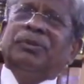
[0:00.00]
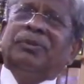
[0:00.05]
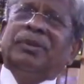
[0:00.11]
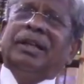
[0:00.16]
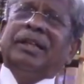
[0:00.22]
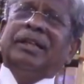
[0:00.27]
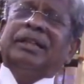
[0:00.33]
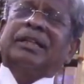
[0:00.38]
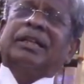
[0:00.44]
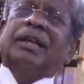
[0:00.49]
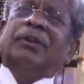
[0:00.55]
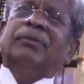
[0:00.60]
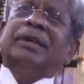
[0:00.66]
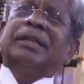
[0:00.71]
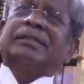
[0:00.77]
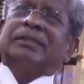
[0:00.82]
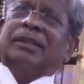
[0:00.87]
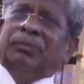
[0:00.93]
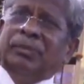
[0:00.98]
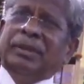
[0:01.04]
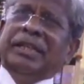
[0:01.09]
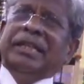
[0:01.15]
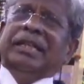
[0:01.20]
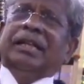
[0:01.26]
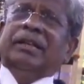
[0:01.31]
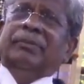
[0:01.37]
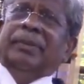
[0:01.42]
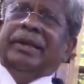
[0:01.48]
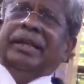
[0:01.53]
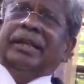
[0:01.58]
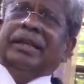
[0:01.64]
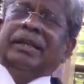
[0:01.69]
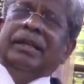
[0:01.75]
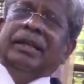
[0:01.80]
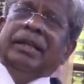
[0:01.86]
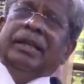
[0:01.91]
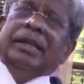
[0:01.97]
word. It conveys some legal
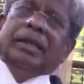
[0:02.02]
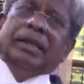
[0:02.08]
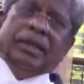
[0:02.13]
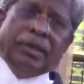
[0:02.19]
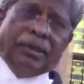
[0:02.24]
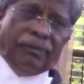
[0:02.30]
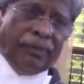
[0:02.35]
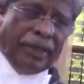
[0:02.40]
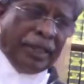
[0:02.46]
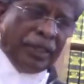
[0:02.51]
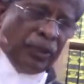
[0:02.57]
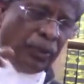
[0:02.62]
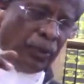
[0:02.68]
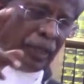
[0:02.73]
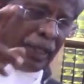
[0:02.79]
meaning. When you